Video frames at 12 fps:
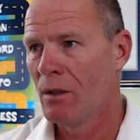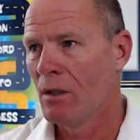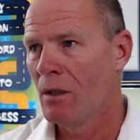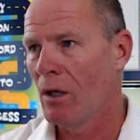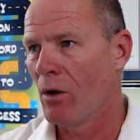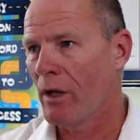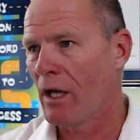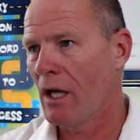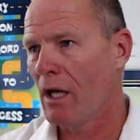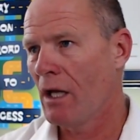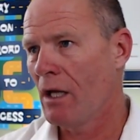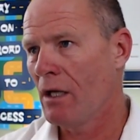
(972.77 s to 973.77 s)

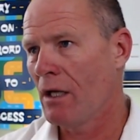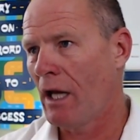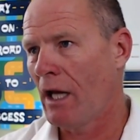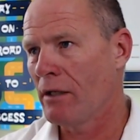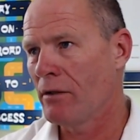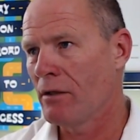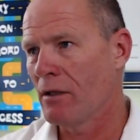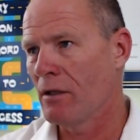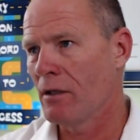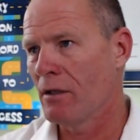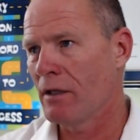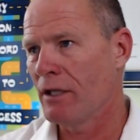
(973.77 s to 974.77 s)
Okay,
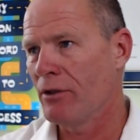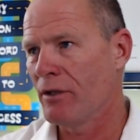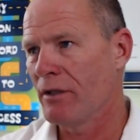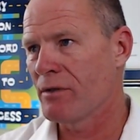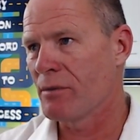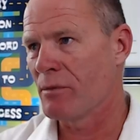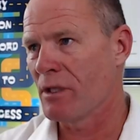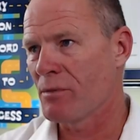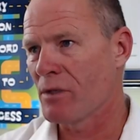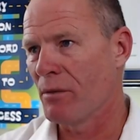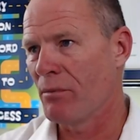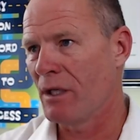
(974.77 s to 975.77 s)
Edgar, can you give some tips
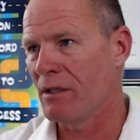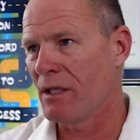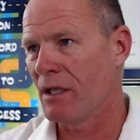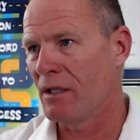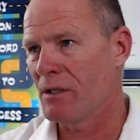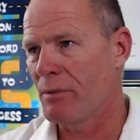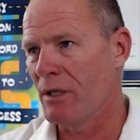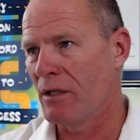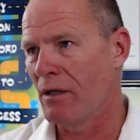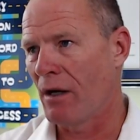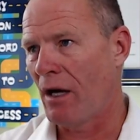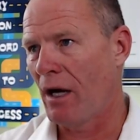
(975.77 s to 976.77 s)
on maintaining speed
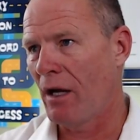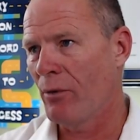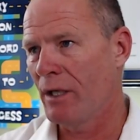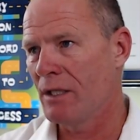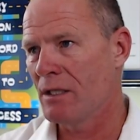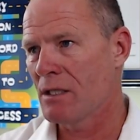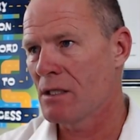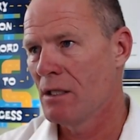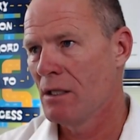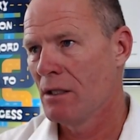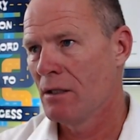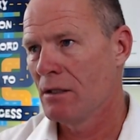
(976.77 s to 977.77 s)
on highways?
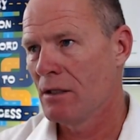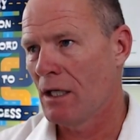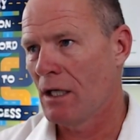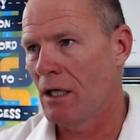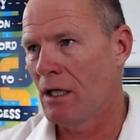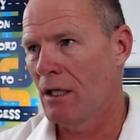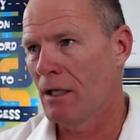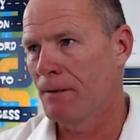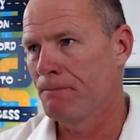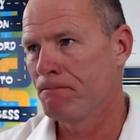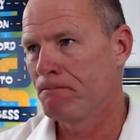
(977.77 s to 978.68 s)
Mark,